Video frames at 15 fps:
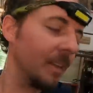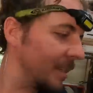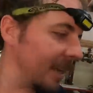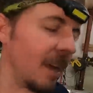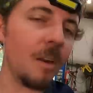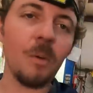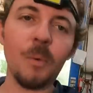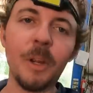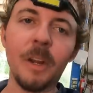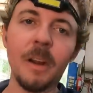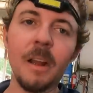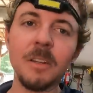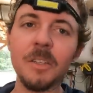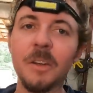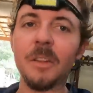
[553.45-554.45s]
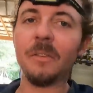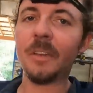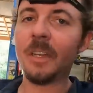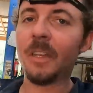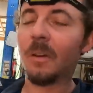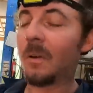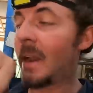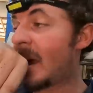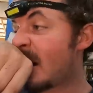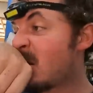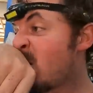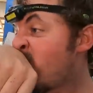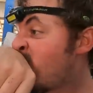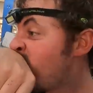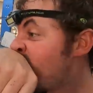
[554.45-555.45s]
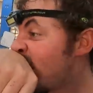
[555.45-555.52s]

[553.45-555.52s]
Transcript: It's kind of weird. I'll show you the video now.